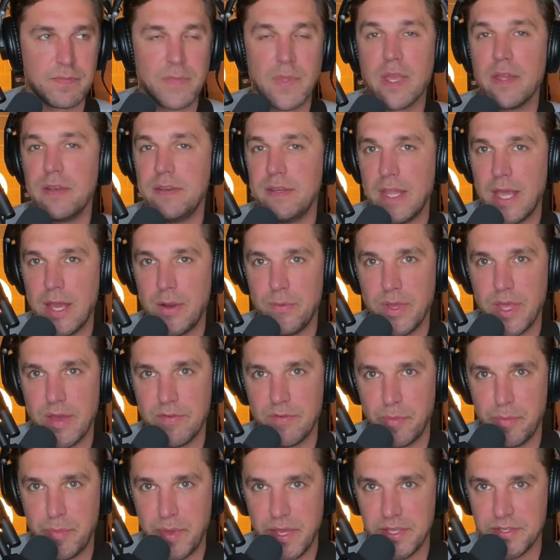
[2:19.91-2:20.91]
Now we have a
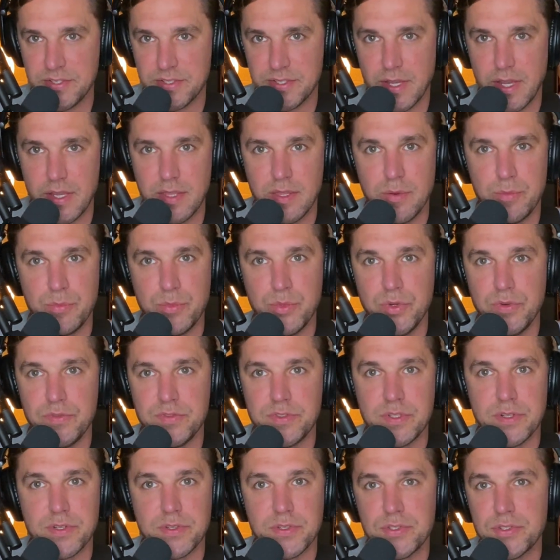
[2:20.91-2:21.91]
bass line that moves
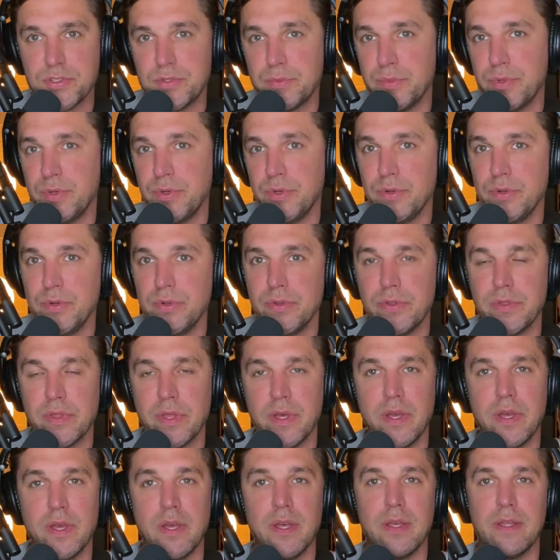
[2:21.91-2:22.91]
in a smooth,
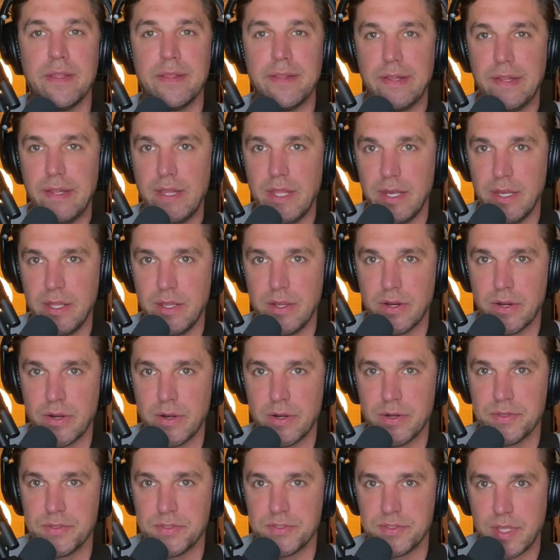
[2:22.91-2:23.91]
linear,
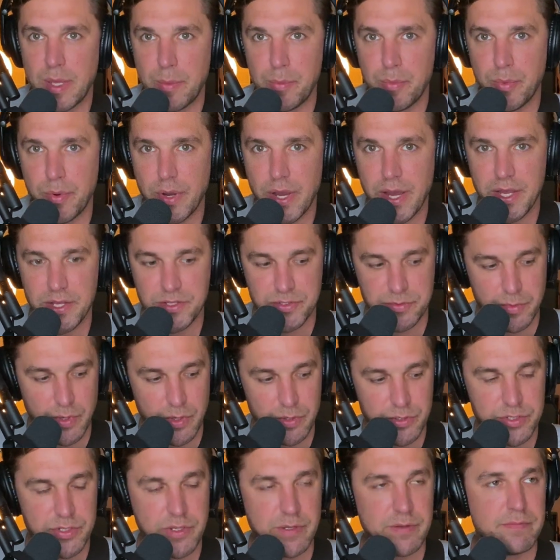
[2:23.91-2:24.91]
stepwise
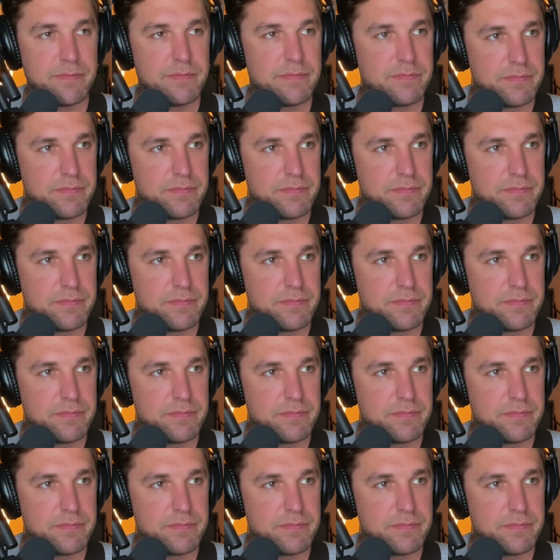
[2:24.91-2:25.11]
motion.